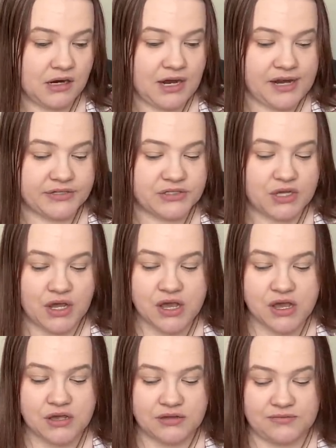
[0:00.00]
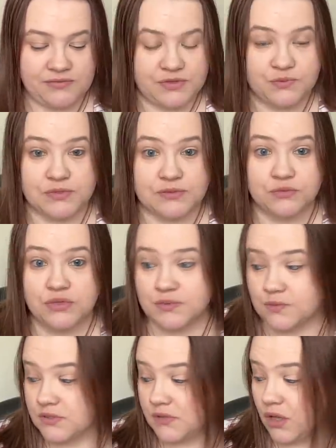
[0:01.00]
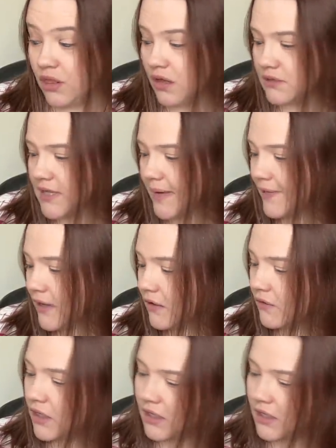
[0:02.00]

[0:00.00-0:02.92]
I saw this was this was a long time ago.